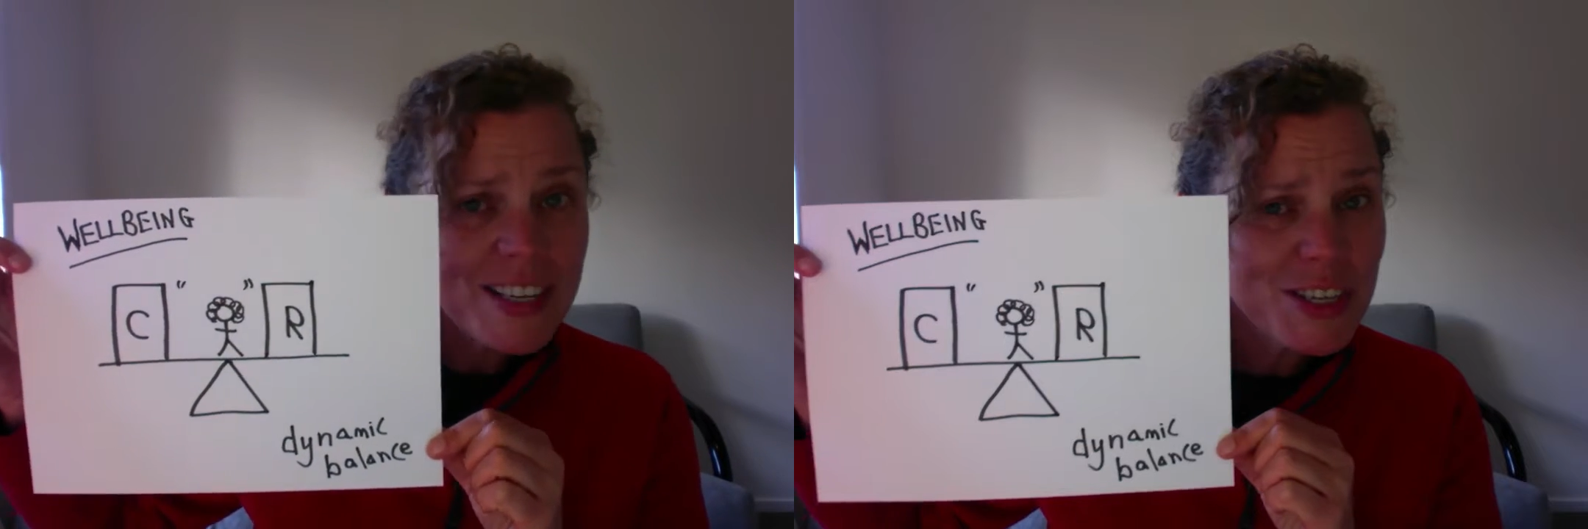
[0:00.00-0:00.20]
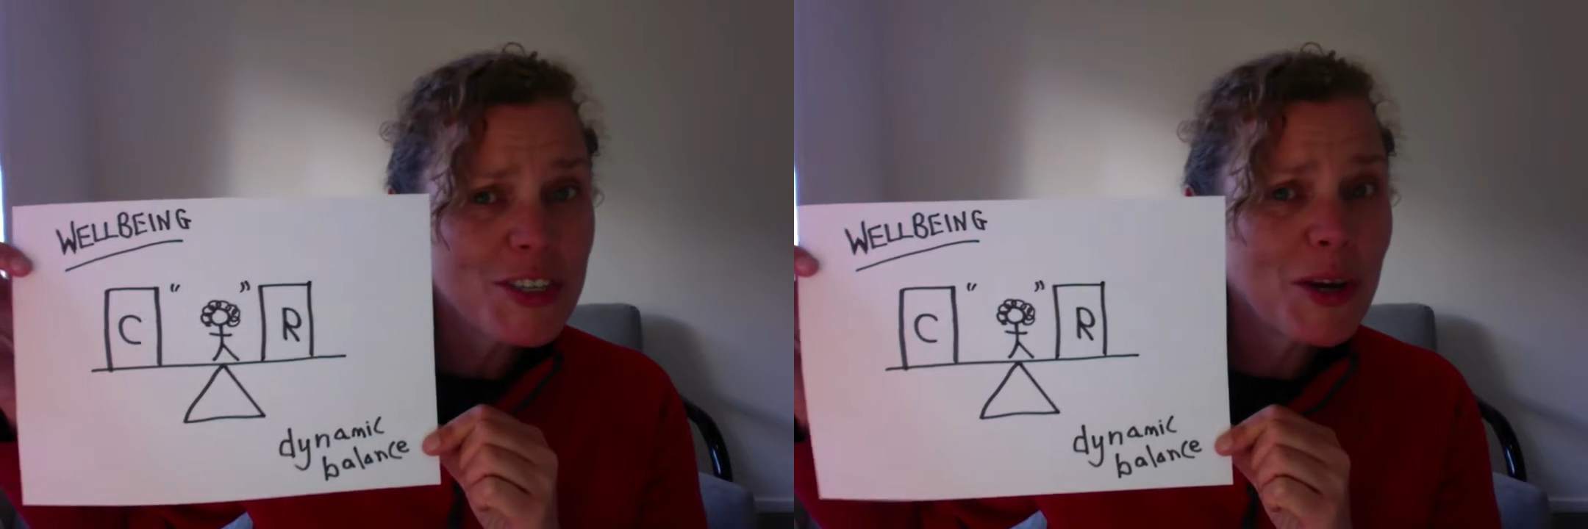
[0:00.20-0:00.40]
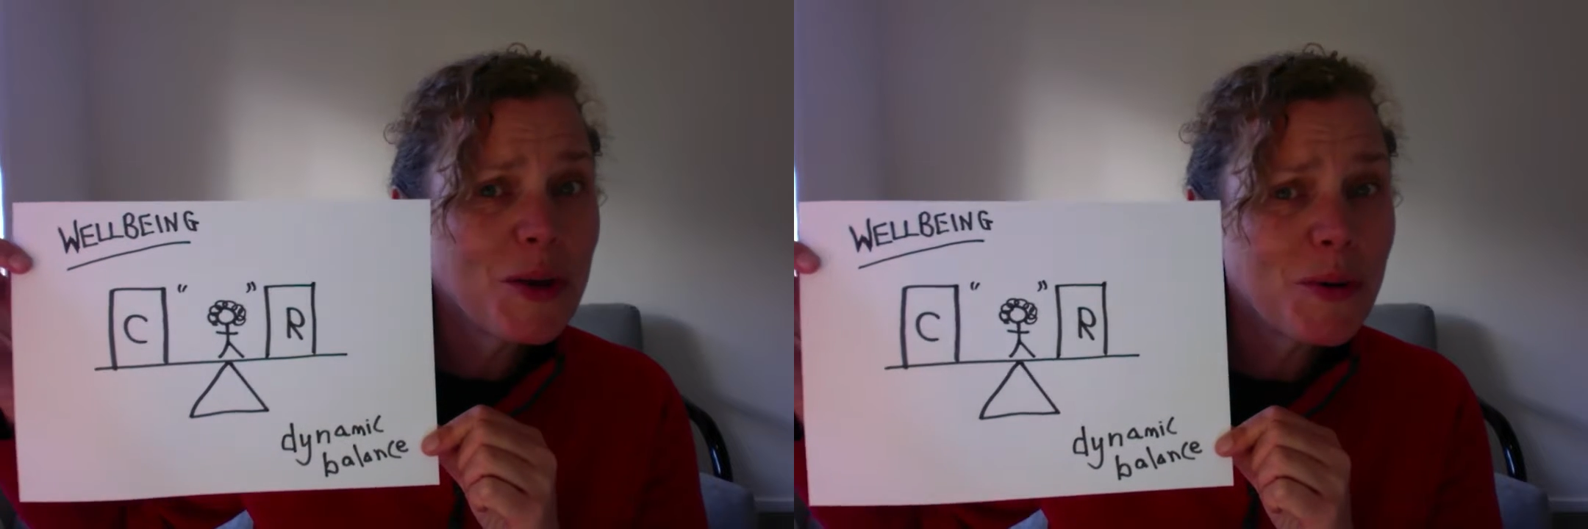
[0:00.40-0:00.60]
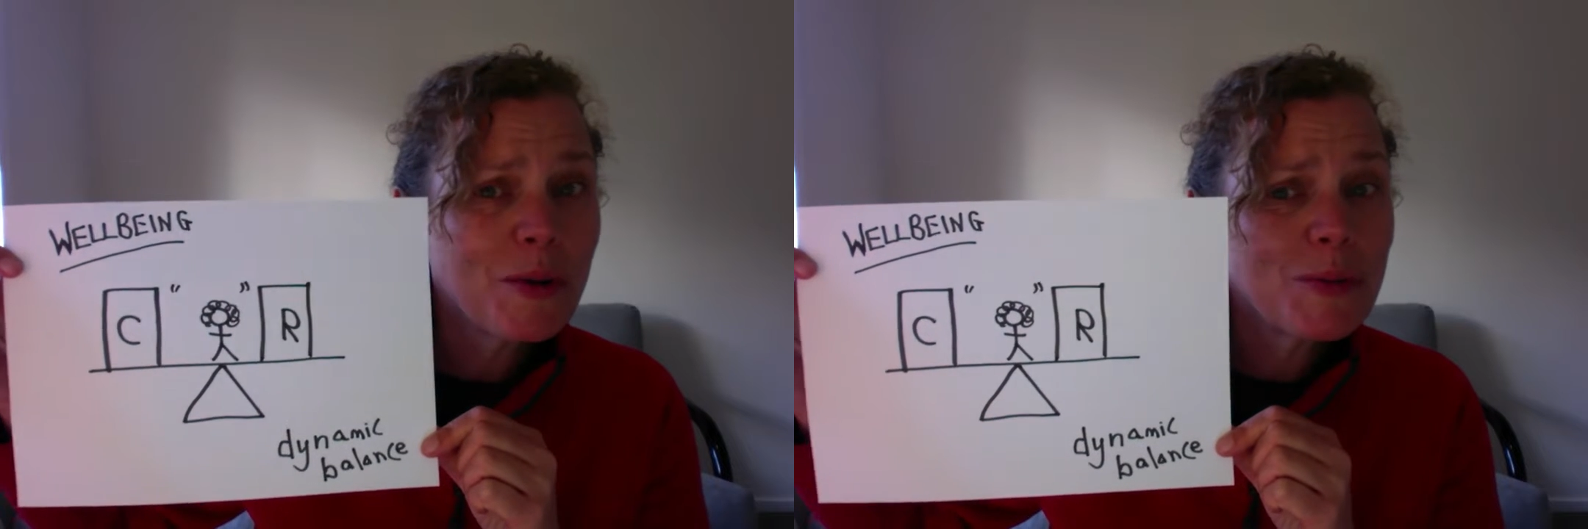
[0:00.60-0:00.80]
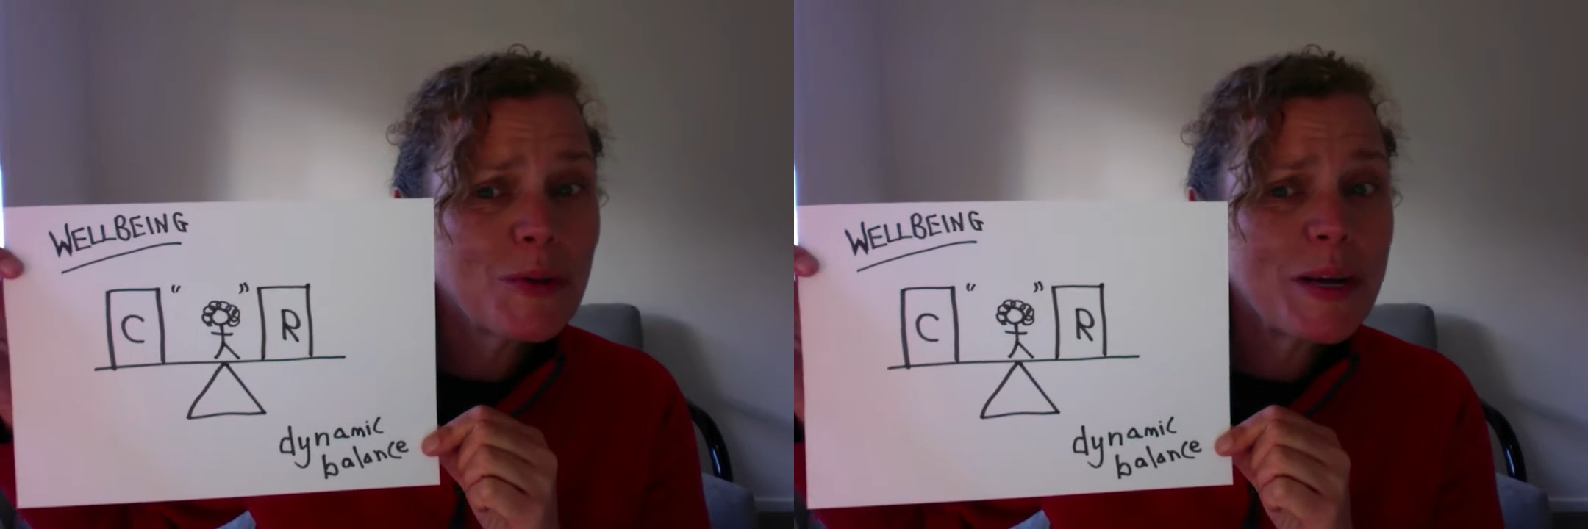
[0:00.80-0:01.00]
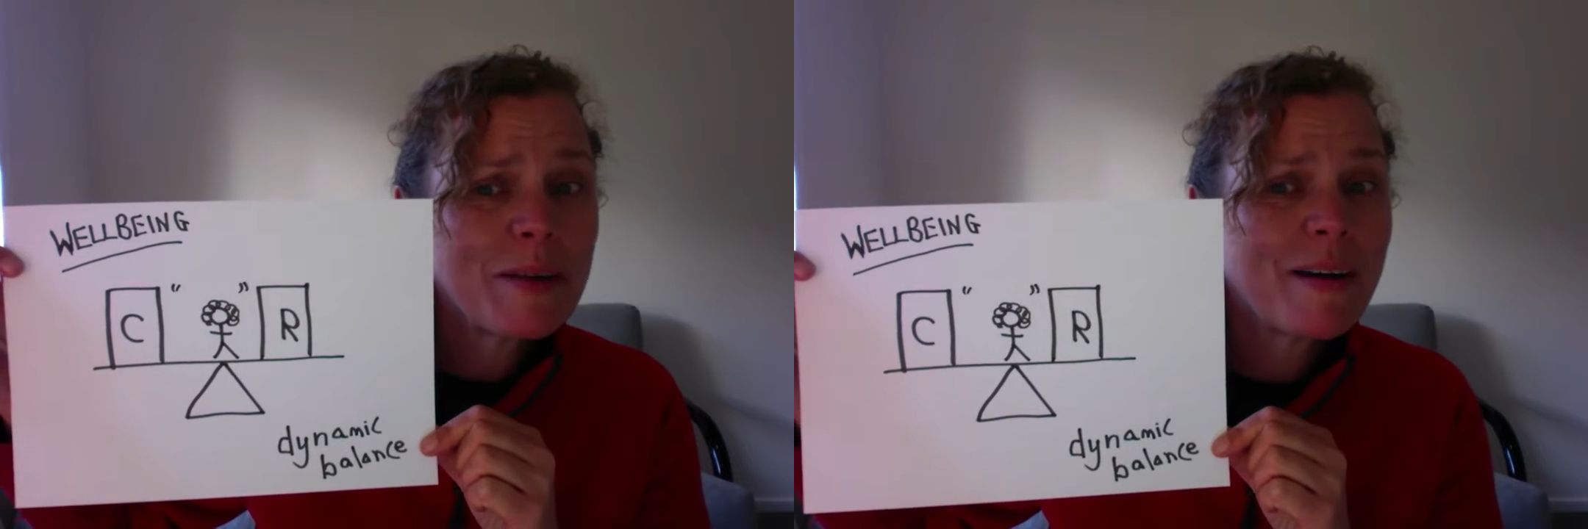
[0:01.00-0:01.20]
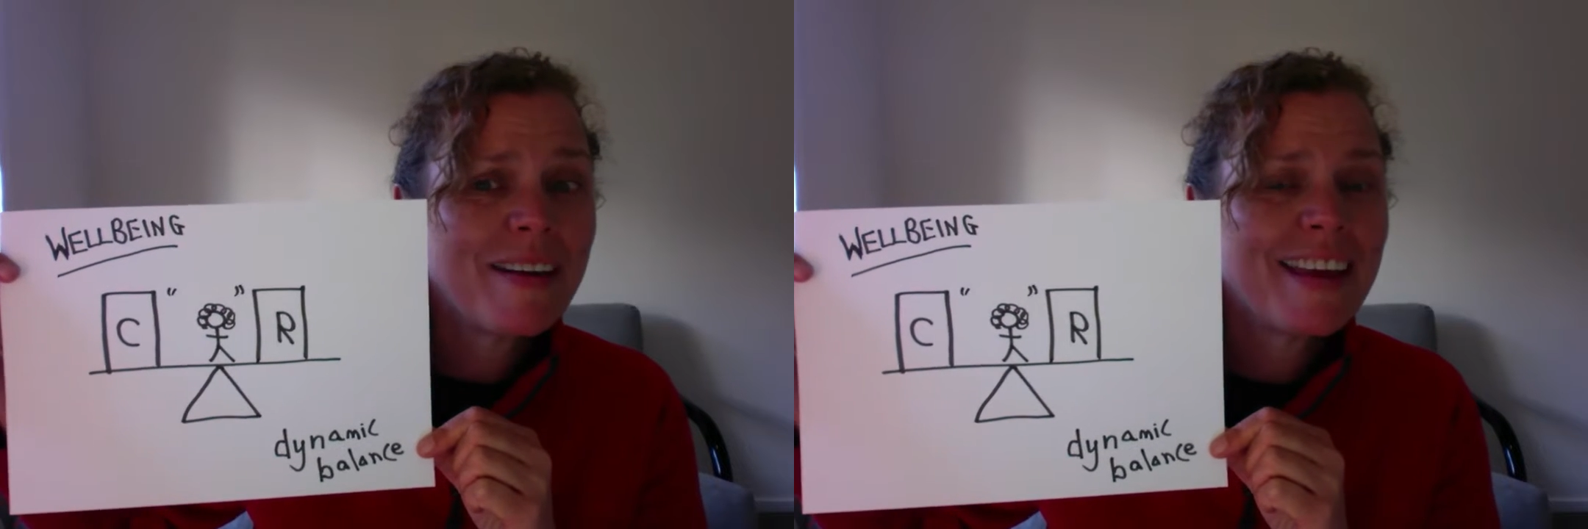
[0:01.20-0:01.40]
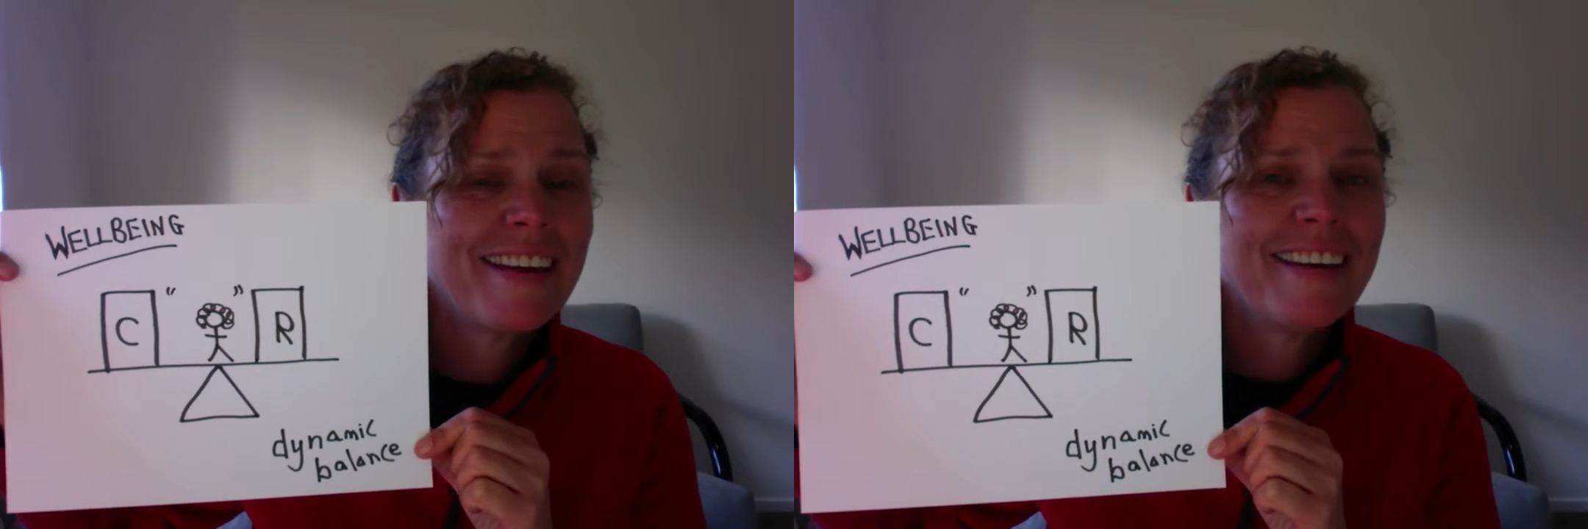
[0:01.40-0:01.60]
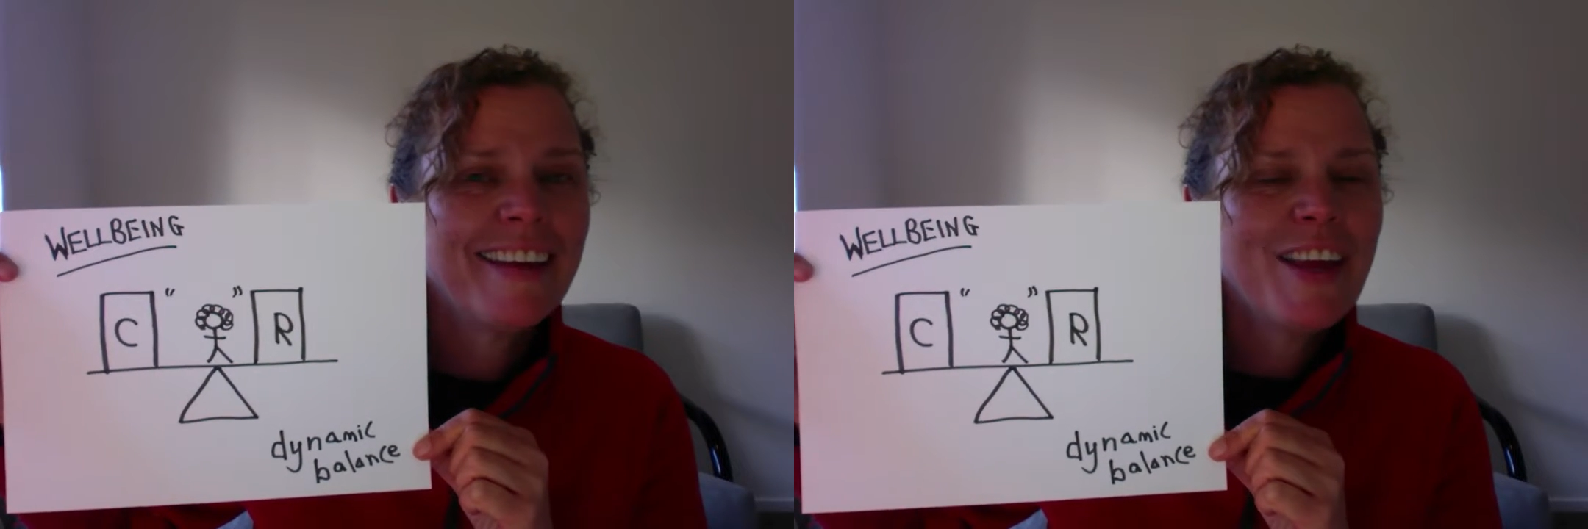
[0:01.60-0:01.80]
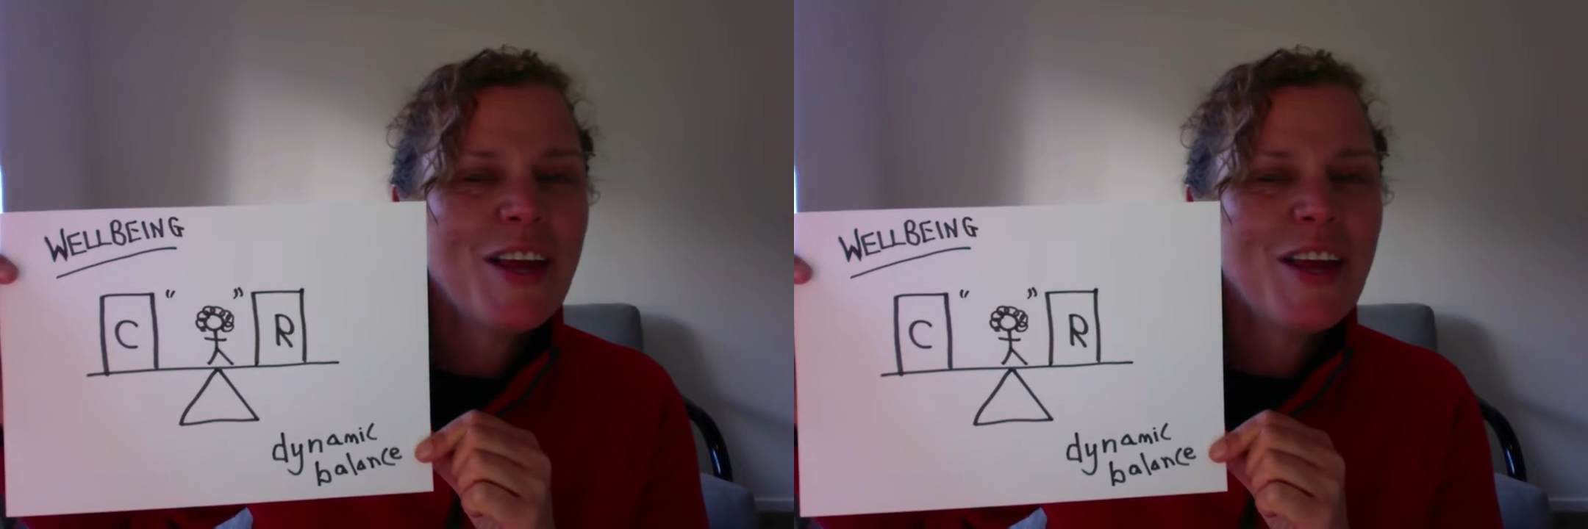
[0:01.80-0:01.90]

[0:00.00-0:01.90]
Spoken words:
to show you what I'm talking about here.